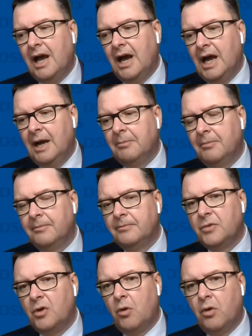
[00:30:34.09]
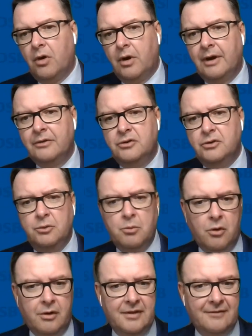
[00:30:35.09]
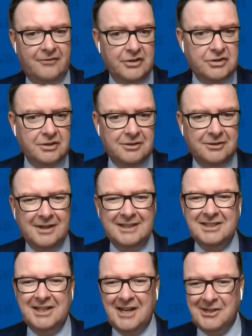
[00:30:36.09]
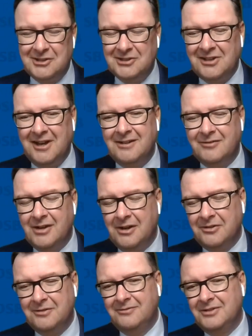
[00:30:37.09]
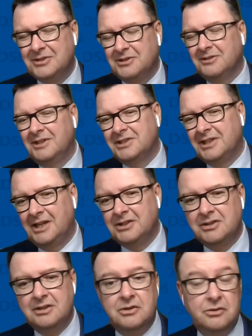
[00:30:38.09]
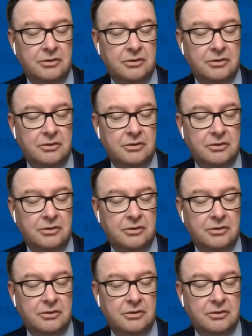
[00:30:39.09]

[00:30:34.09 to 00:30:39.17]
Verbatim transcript: um, or do more of the physical education side of health and physical education,